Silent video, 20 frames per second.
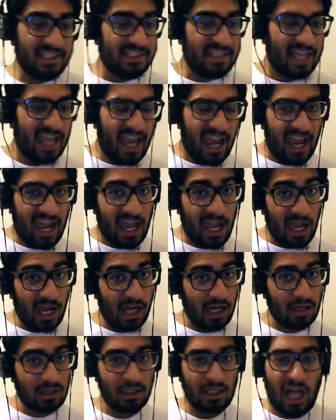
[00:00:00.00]

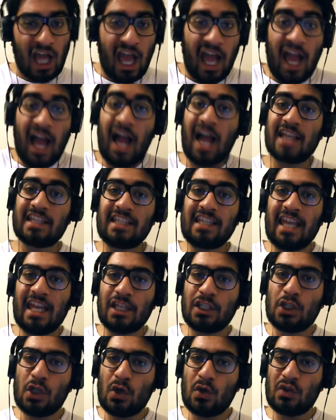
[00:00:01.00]
Yeah, I
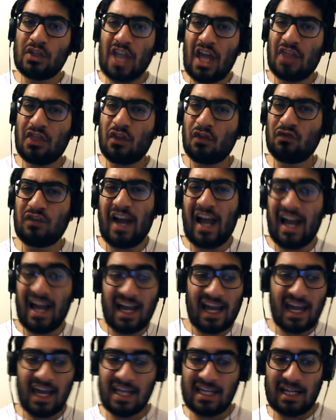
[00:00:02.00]
can't do nothing
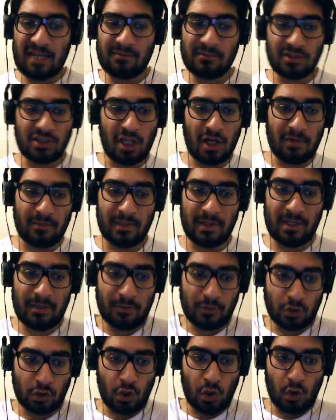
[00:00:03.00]
right. I'm sorry,
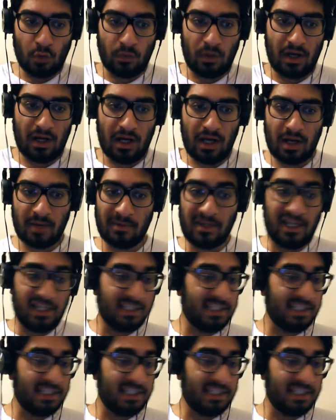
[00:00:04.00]
I'm a screw up.